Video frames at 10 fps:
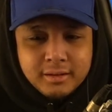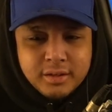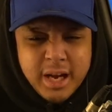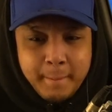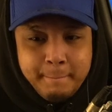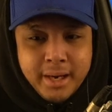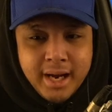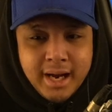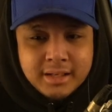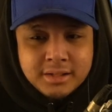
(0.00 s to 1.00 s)
She got a
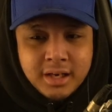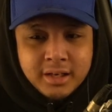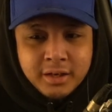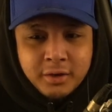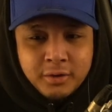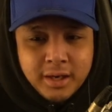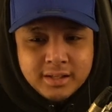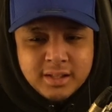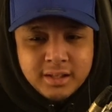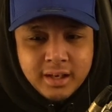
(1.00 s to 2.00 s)
big ass gun though.
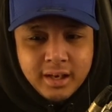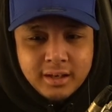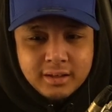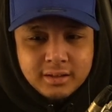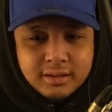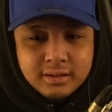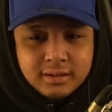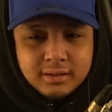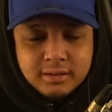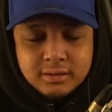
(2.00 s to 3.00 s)
I seen that.
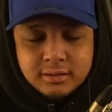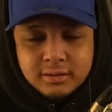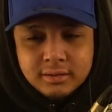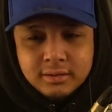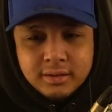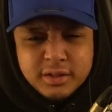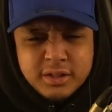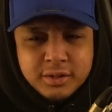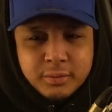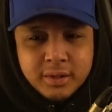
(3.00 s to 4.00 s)
Is
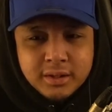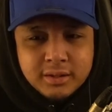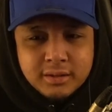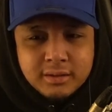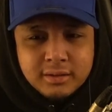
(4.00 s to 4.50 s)
she the one?